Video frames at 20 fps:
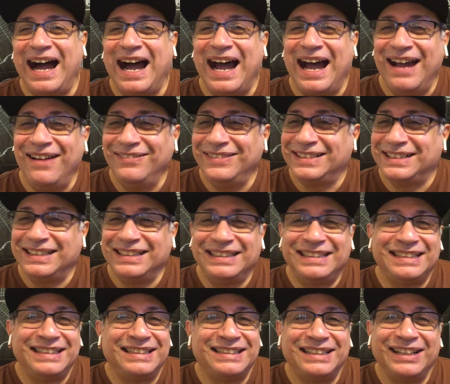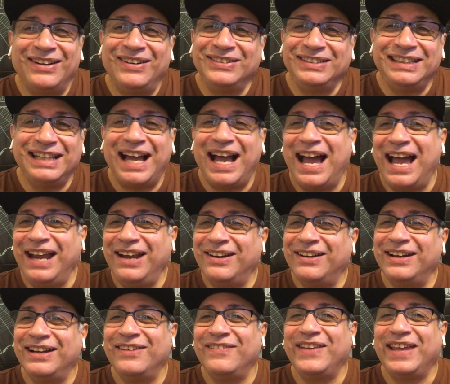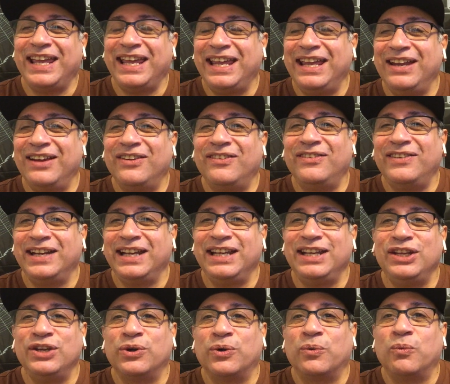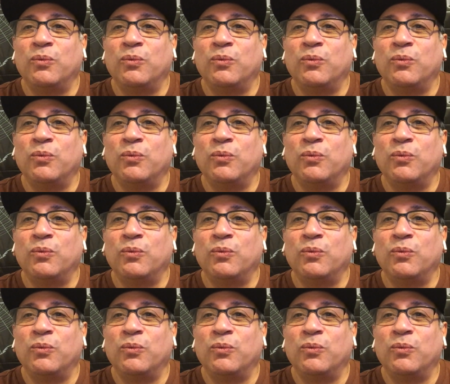I'm just so tired of hearing your